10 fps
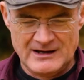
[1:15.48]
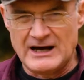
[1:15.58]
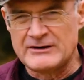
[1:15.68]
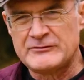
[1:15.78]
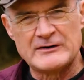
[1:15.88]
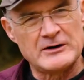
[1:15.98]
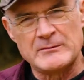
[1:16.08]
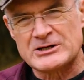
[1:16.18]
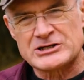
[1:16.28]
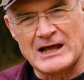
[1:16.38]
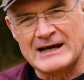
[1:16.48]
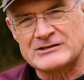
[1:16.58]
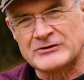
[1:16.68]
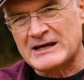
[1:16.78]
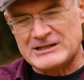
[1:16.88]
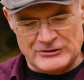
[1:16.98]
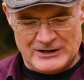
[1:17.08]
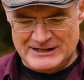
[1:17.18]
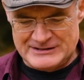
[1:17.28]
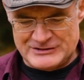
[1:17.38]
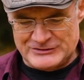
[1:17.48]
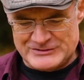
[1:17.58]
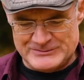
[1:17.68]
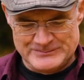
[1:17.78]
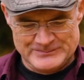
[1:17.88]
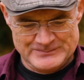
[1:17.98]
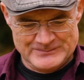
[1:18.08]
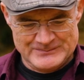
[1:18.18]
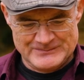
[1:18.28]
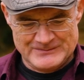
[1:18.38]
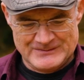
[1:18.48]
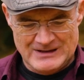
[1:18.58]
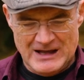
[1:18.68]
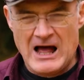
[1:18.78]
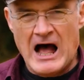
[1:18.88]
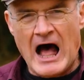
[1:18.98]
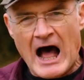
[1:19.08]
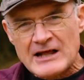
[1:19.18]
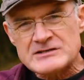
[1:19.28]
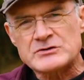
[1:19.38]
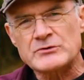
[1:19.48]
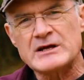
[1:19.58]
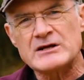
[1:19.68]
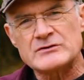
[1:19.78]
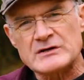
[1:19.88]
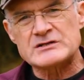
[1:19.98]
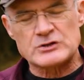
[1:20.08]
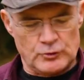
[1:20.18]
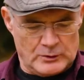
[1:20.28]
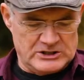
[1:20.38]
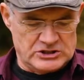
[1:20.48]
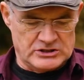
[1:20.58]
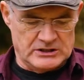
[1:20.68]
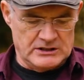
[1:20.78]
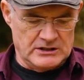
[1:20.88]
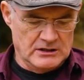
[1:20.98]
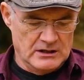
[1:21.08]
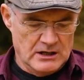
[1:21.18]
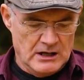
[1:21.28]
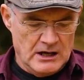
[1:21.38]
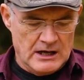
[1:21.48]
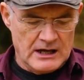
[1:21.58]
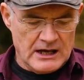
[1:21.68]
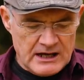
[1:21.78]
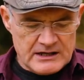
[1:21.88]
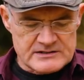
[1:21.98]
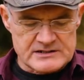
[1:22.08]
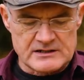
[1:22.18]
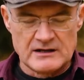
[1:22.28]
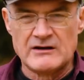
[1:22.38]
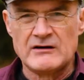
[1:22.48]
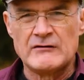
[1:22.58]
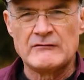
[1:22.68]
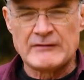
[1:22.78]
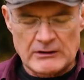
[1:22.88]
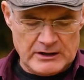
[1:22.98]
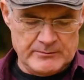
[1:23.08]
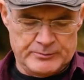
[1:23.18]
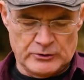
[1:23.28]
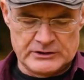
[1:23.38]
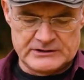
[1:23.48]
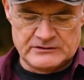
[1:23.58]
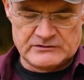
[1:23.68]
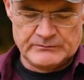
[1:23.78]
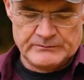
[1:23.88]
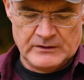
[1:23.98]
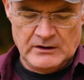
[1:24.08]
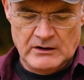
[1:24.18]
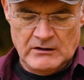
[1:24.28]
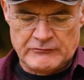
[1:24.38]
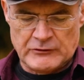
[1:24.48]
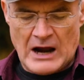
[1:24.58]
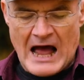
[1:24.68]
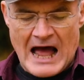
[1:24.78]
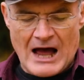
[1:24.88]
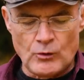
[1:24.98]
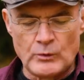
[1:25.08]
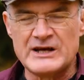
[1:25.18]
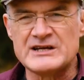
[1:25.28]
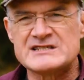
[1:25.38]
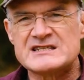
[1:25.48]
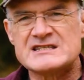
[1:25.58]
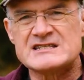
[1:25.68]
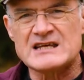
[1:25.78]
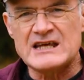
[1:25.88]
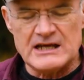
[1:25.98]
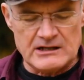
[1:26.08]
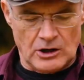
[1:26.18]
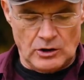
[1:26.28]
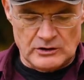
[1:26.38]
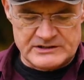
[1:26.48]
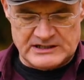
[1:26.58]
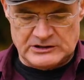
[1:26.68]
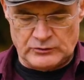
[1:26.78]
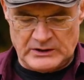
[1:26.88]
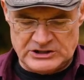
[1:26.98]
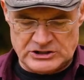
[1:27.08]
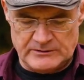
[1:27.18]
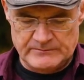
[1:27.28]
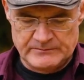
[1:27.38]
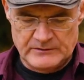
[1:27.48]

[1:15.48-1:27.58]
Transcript: I'd very much like to get your answers. Answering this question is very important for how we see the whole situation,